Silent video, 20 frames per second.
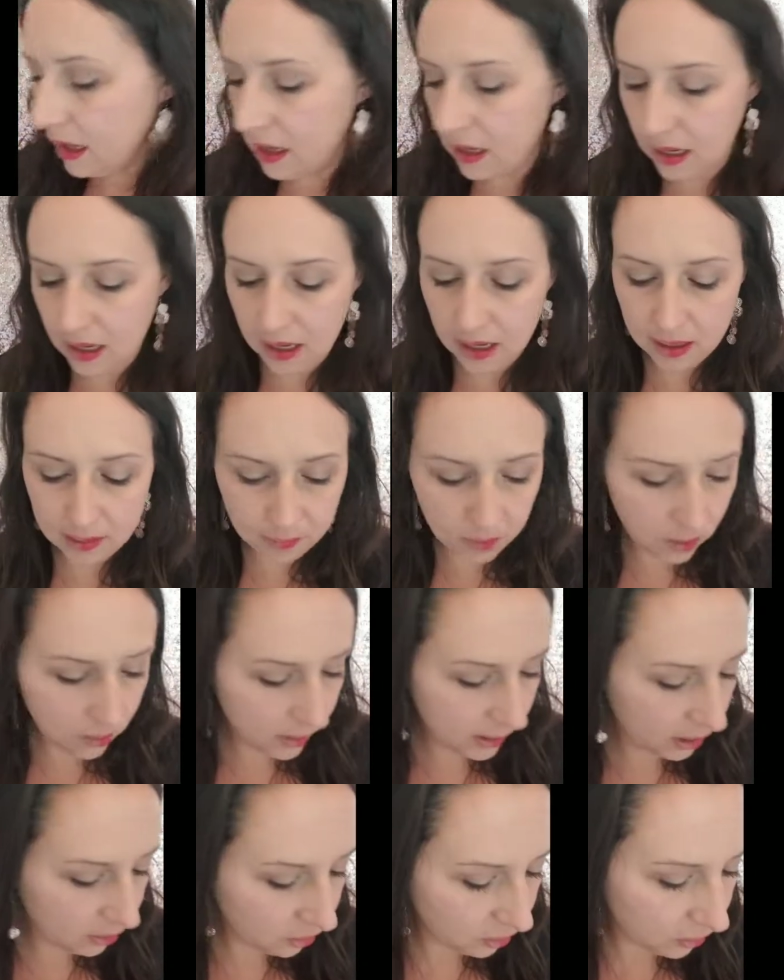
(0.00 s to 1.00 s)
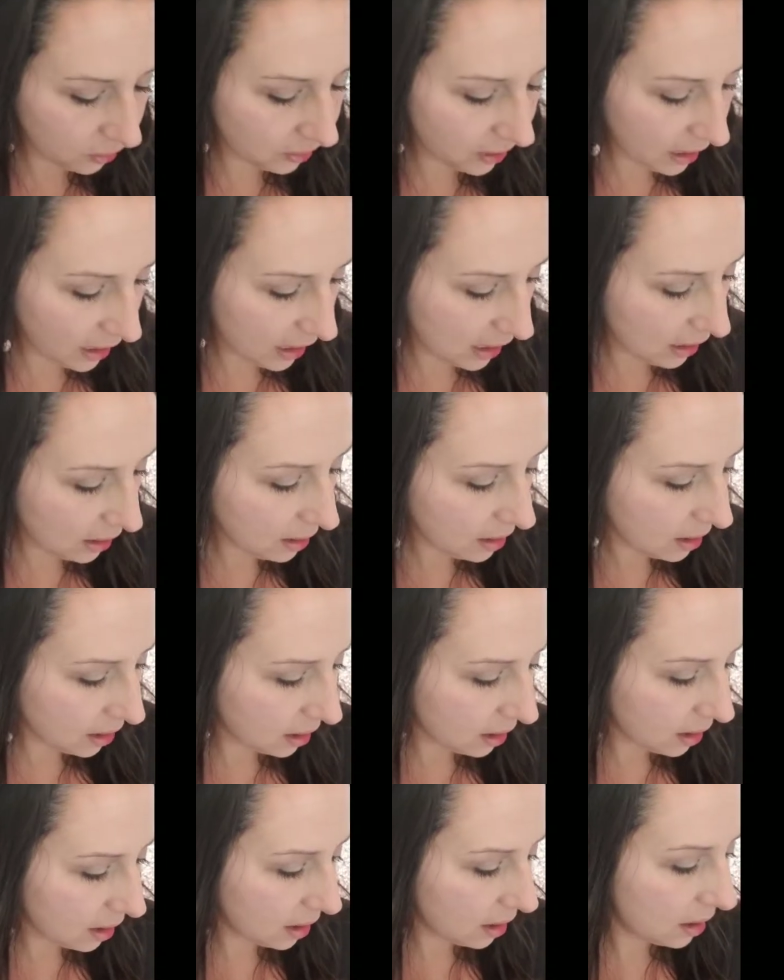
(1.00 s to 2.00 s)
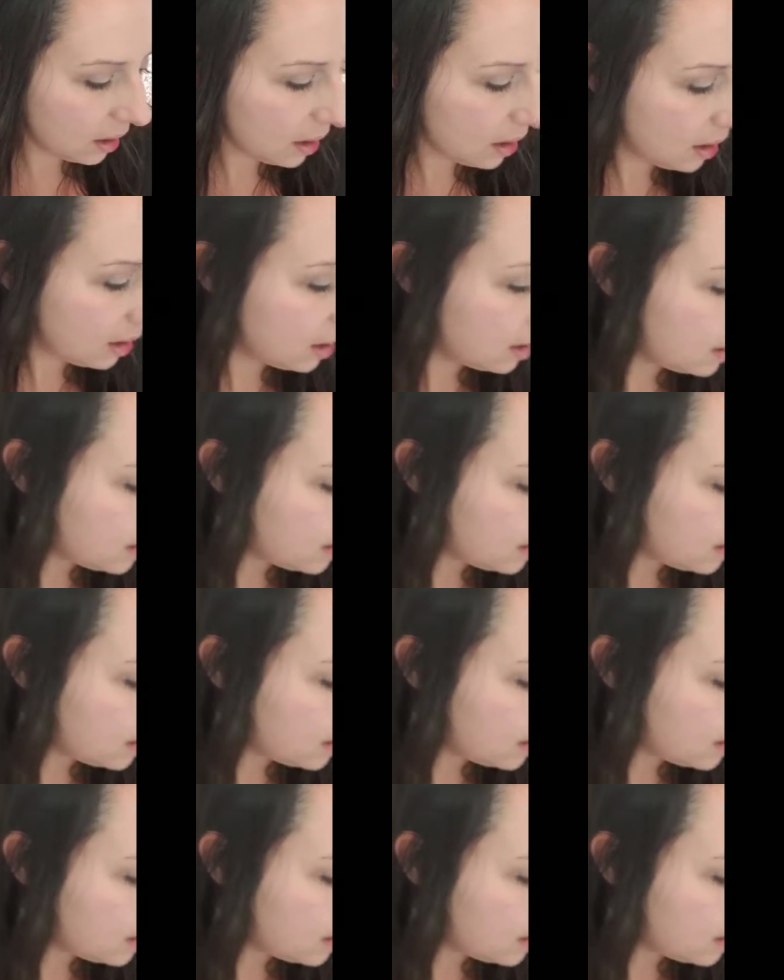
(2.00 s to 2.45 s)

Then I'm going to take